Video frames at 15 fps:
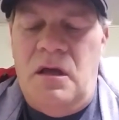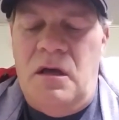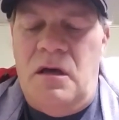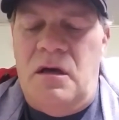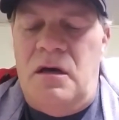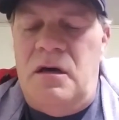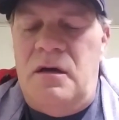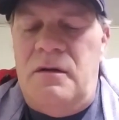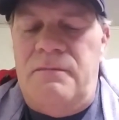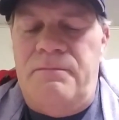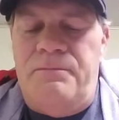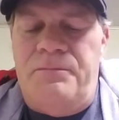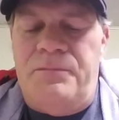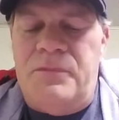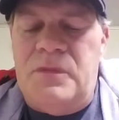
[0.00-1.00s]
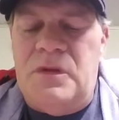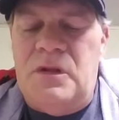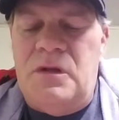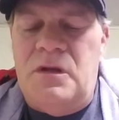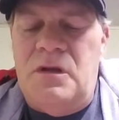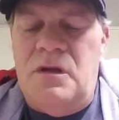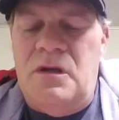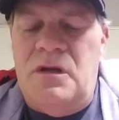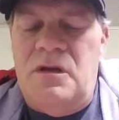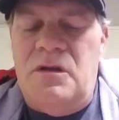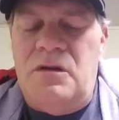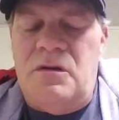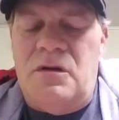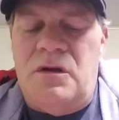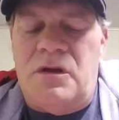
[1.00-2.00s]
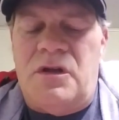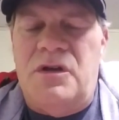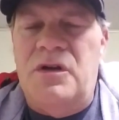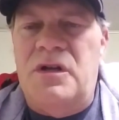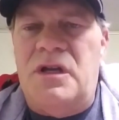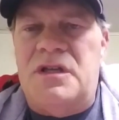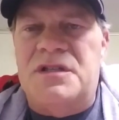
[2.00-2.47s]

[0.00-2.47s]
A good